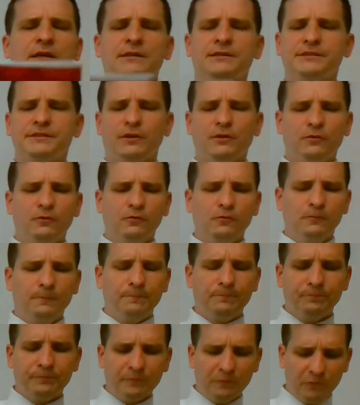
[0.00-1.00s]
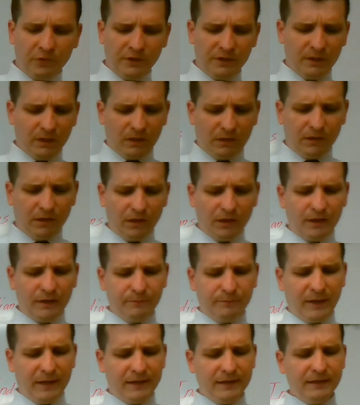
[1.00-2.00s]
So we are on
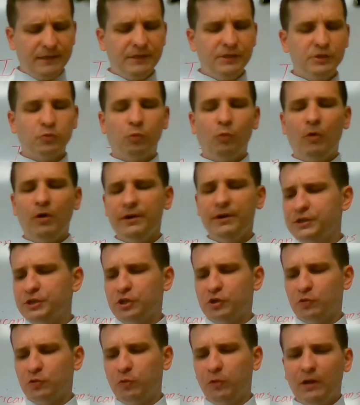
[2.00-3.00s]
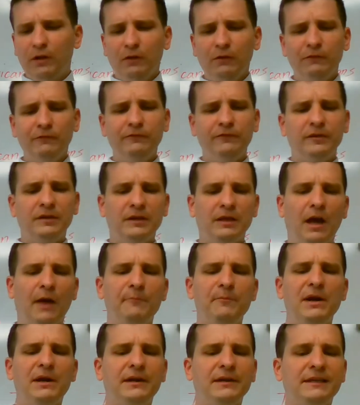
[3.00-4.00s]
page 112,
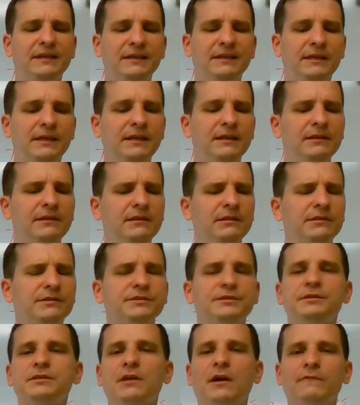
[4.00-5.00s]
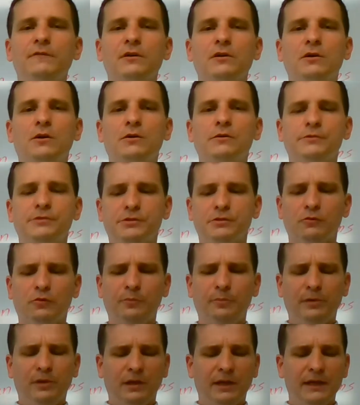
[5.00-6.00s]
American Indians of the Coastal
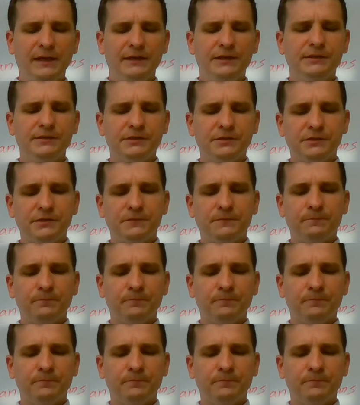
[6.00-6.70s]
Plains.